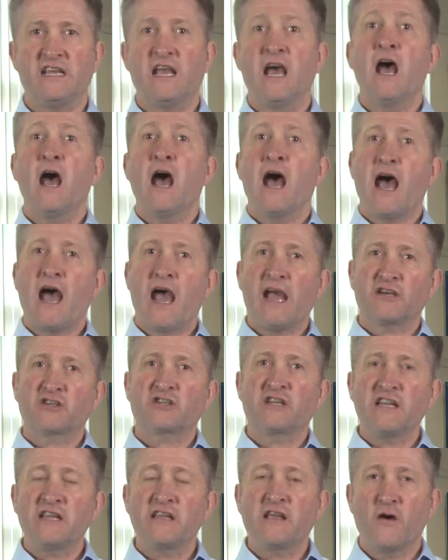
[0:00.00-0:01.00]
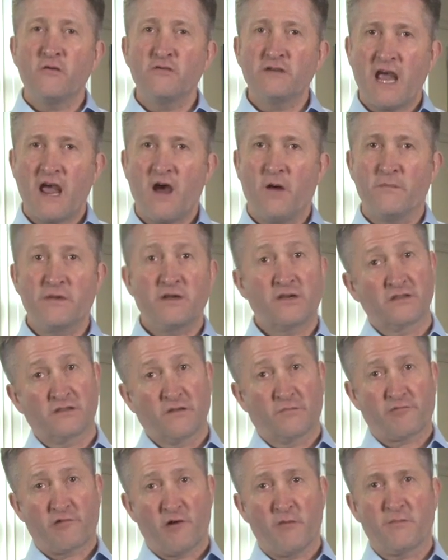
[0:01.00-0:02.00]
E actually go down because
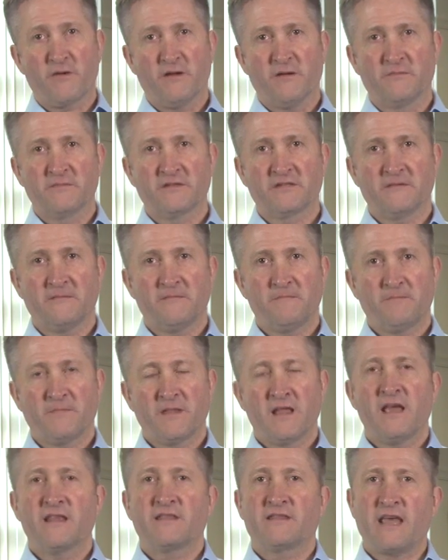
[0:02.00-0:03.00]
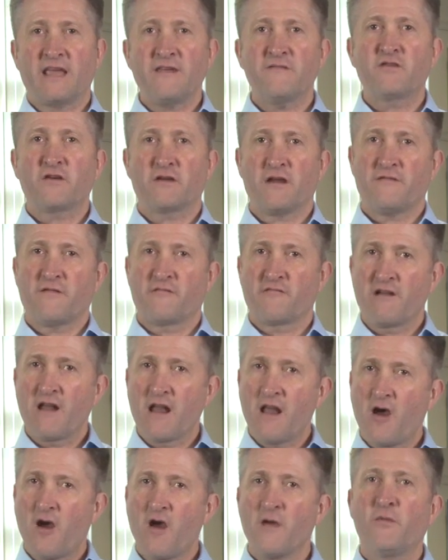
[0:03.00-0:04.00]
of problems, they've got to have a
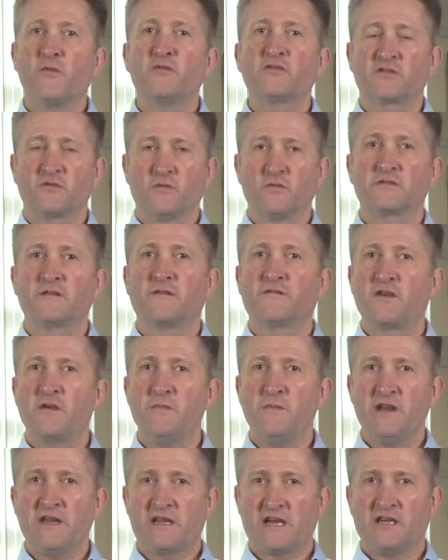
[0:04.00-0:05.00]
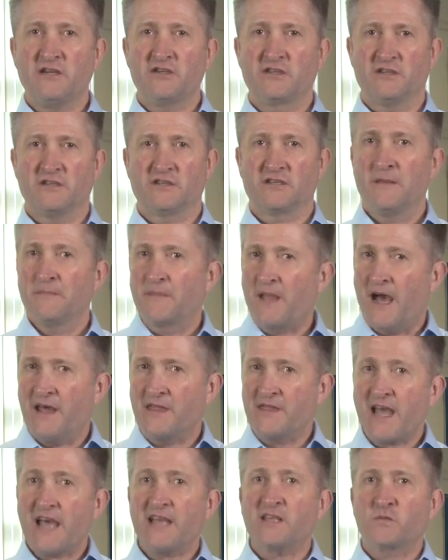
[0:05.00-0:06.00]
reliable source of communications.
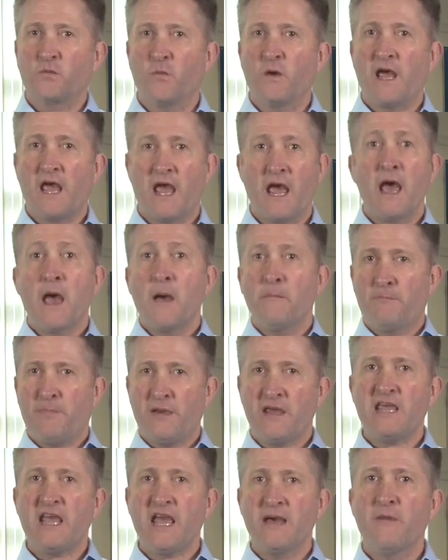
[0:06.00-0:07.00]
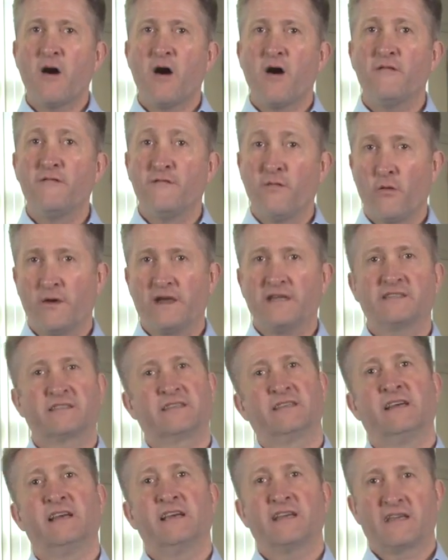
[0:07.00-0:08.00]
And that's where P M R
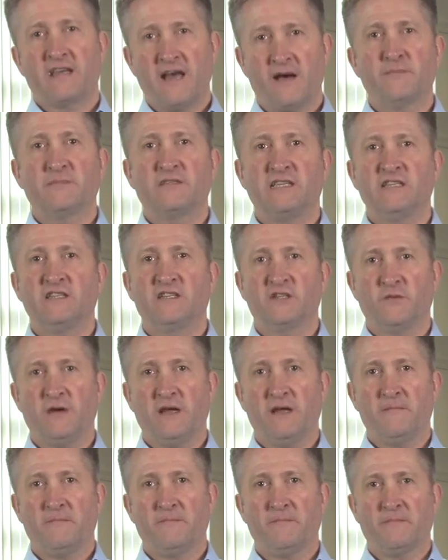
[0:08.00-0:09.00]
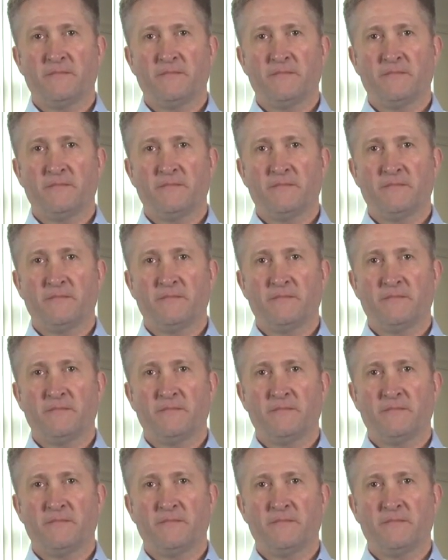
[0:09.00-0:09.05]
voice comes into it.